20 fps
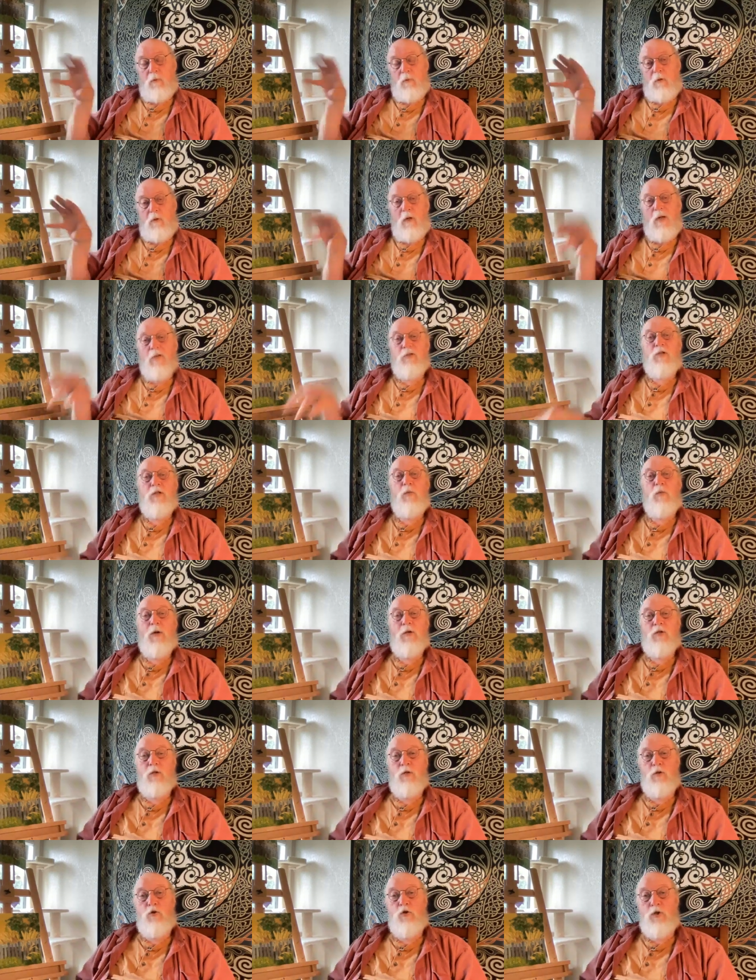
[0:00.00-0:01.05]
custody
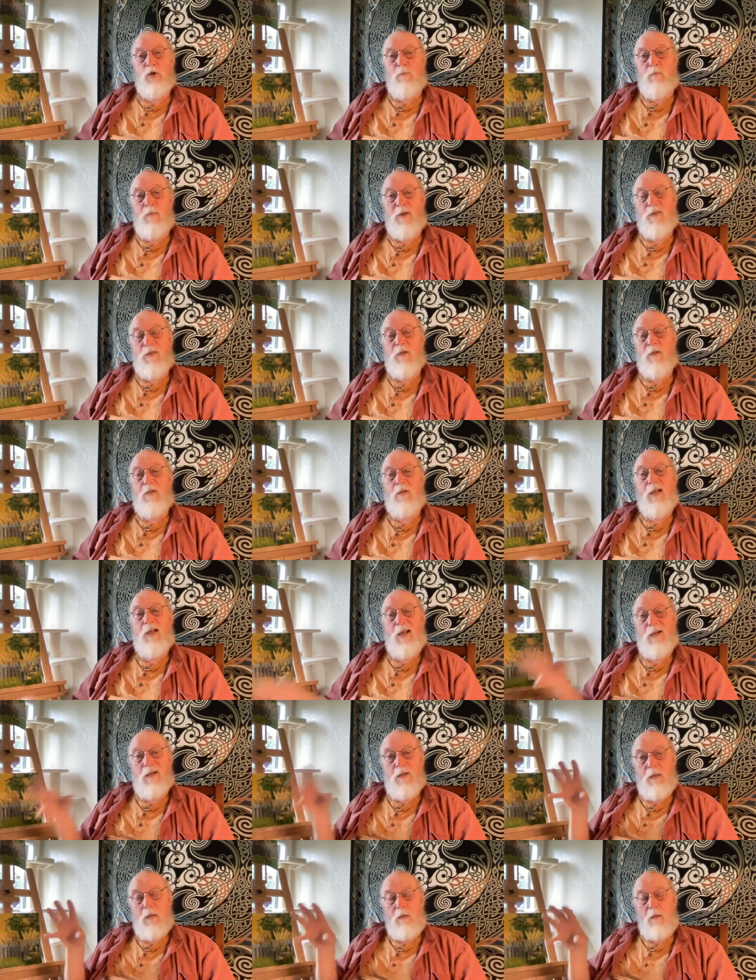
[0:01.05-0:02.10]
resolution method
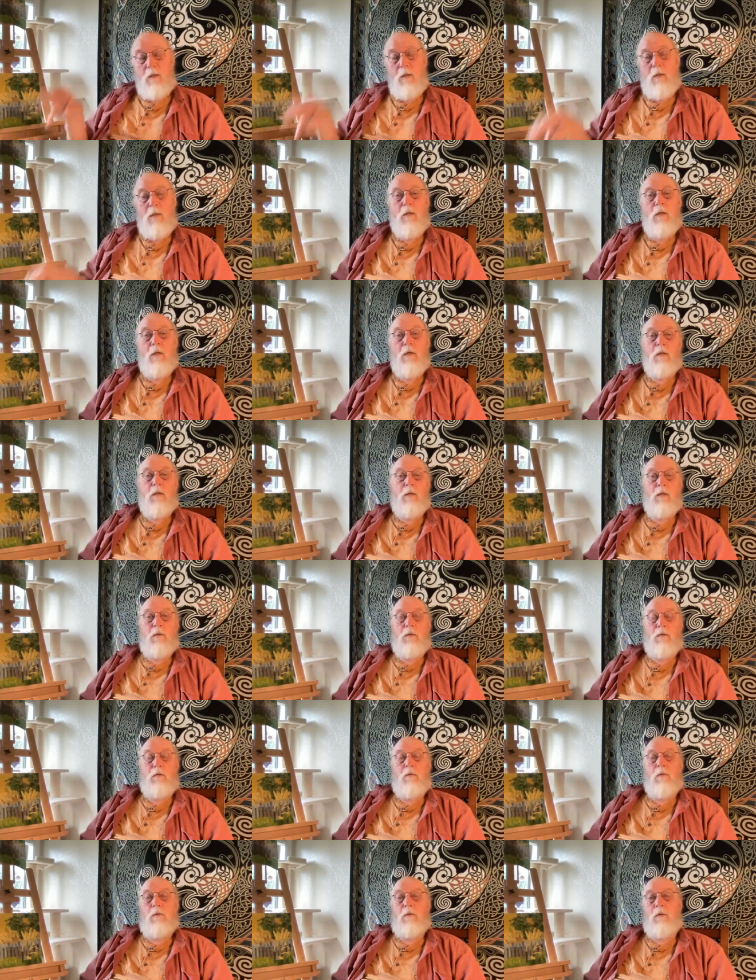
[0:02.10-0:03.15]
data
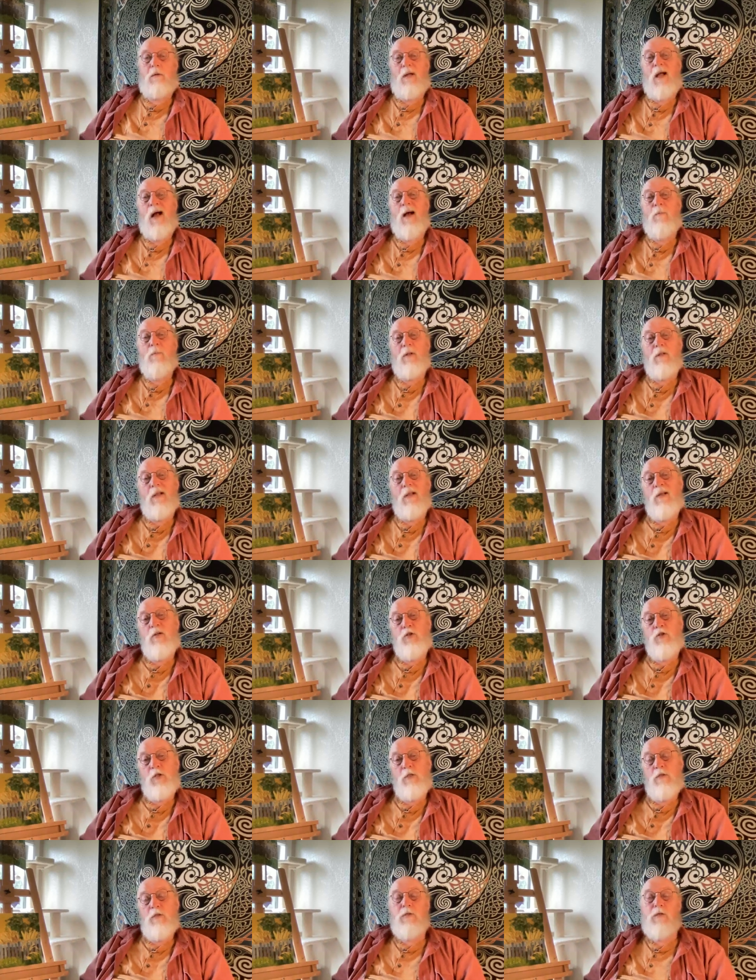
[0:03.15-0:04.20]

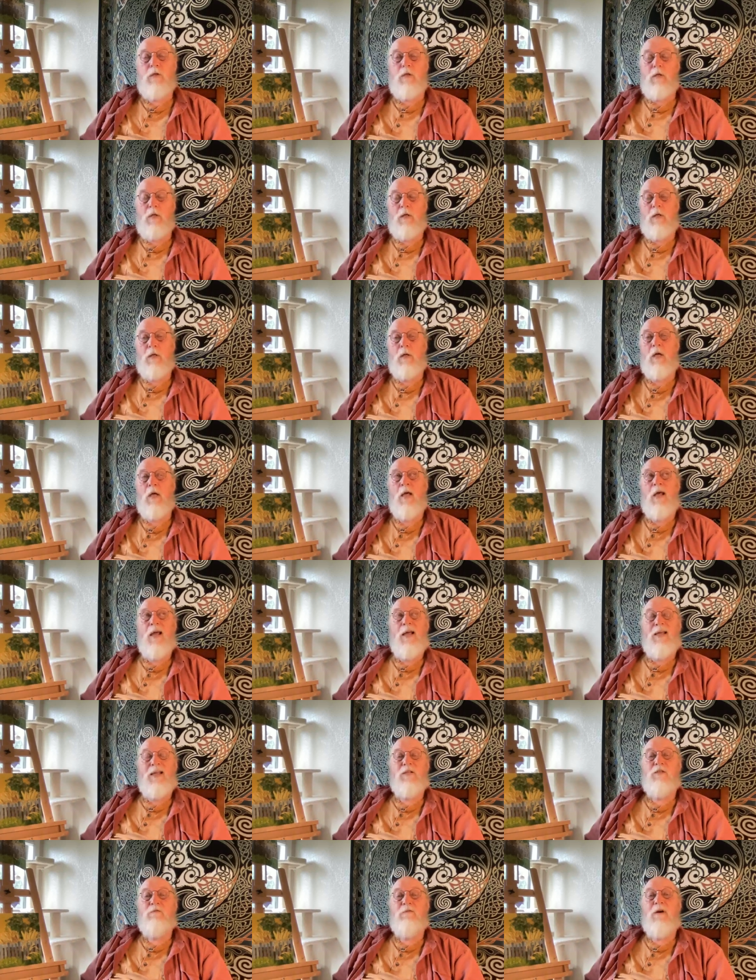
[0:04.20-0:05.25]
compilations,
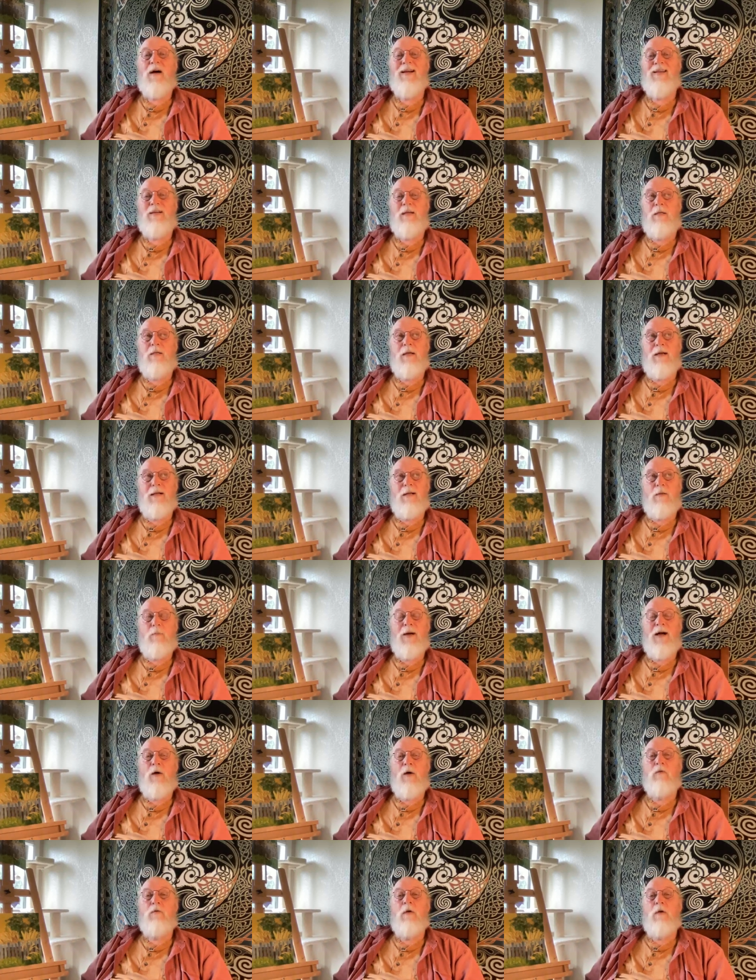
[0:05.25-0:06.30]
is finding that
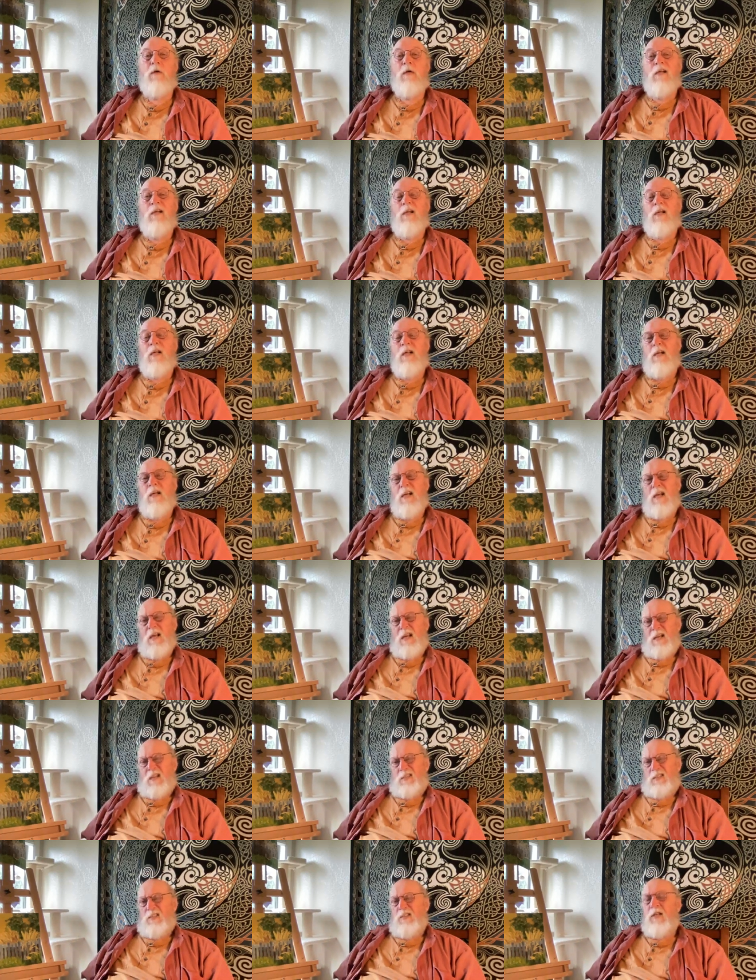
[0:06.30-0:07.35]
about
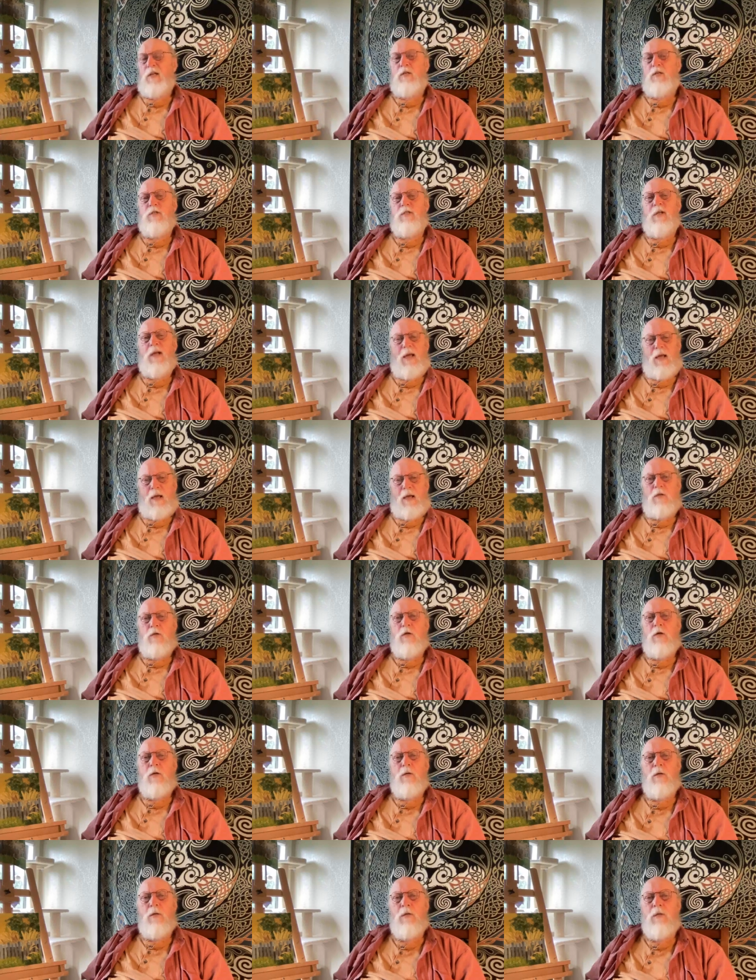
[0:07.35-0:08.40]
6 to 8
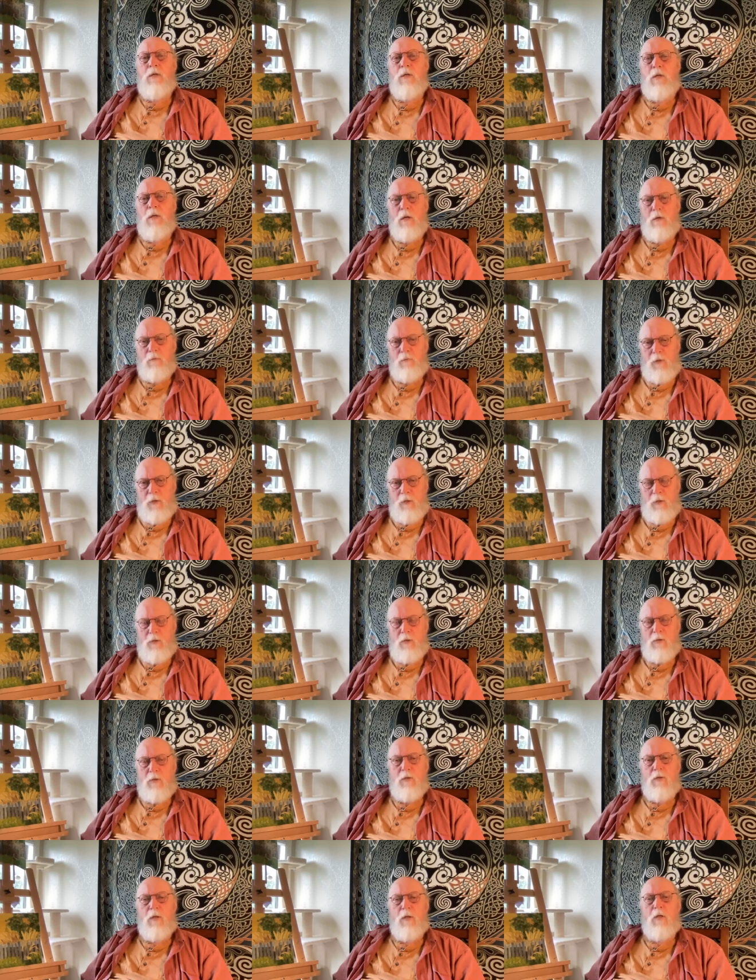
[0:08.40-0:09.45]
of
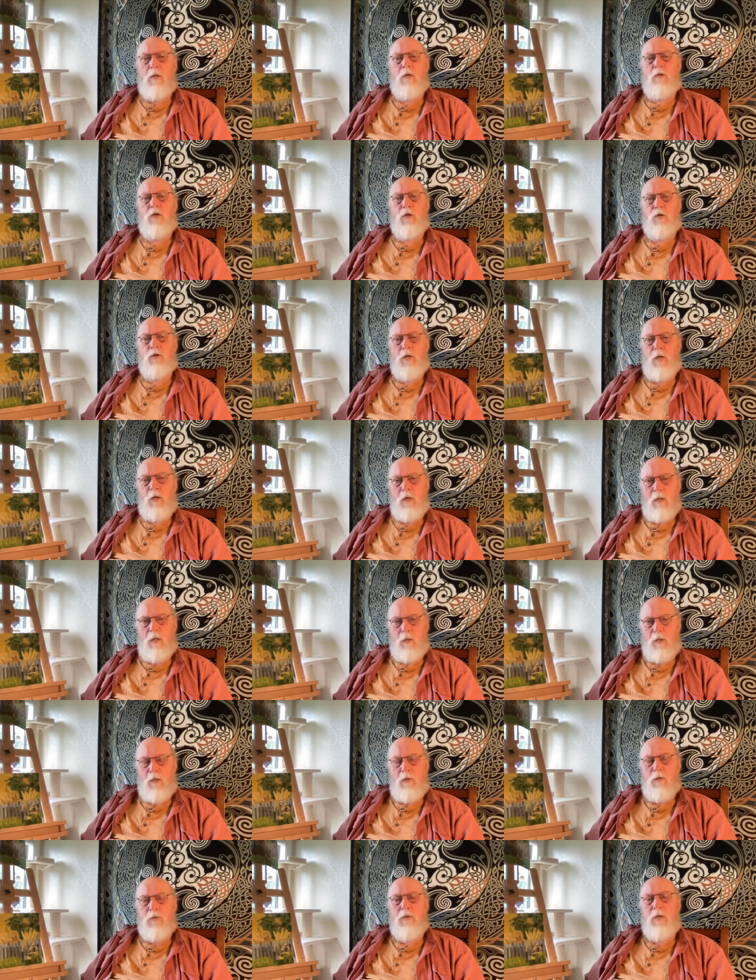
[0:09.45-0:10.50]
these associated
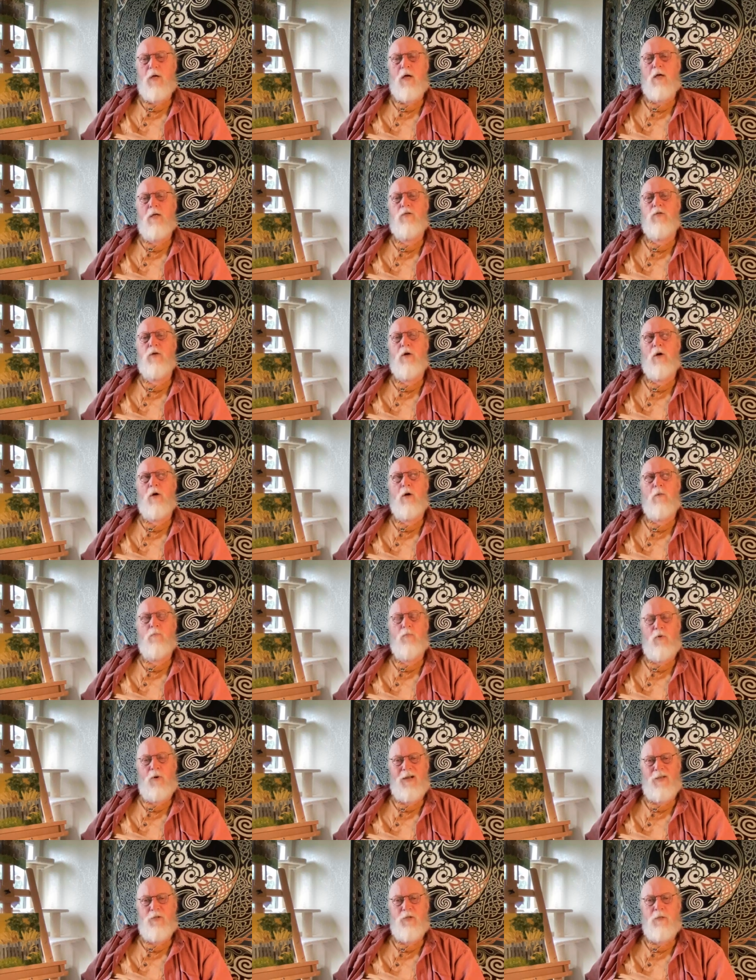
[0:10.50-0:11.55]
clinical signs are
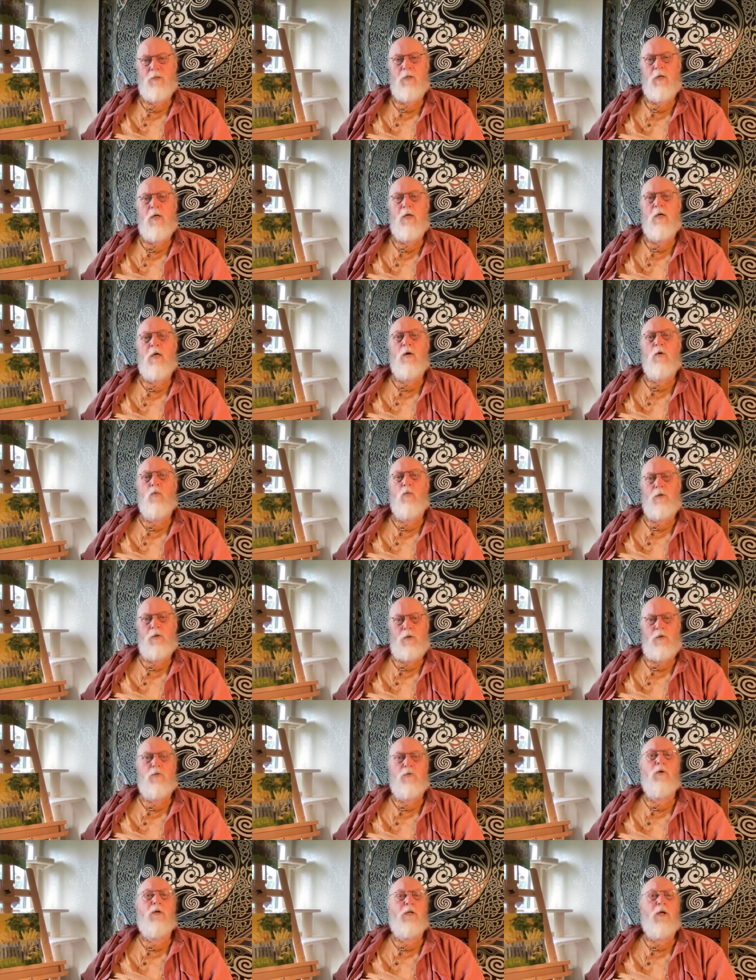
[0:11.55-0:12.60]
present when the
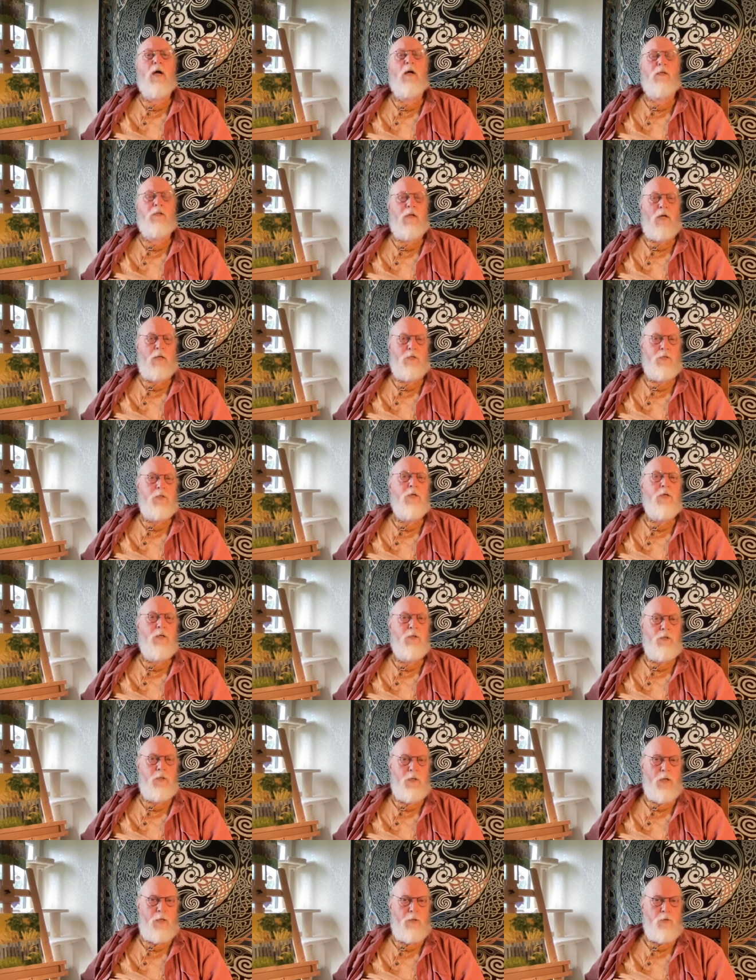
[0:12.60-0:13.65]
three diagnostic
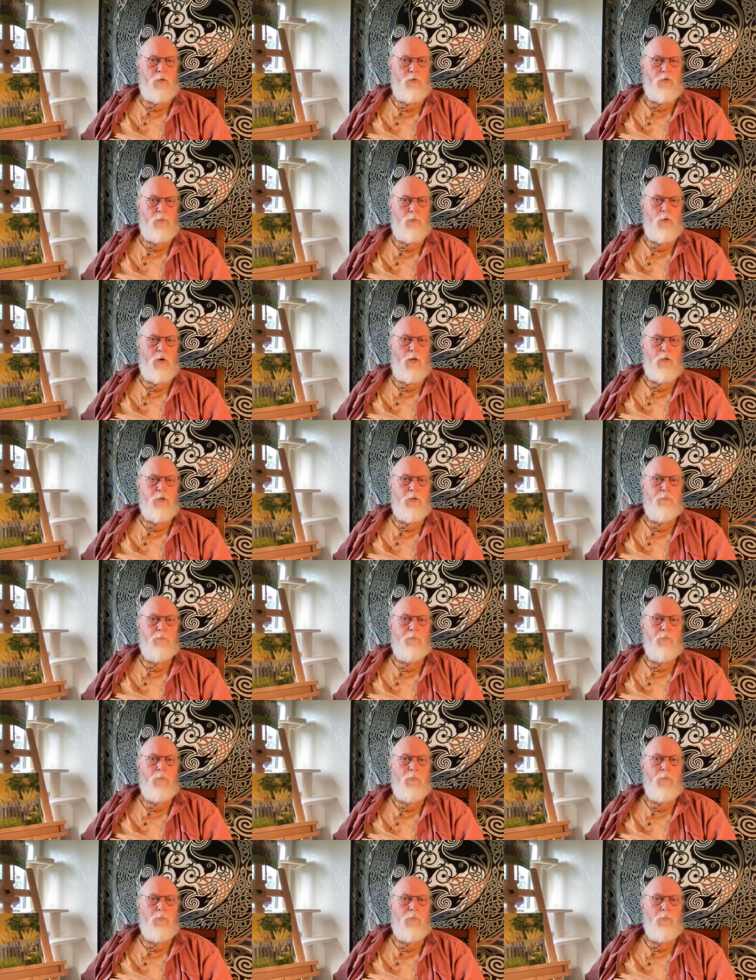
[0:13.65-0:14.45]
indicators are present.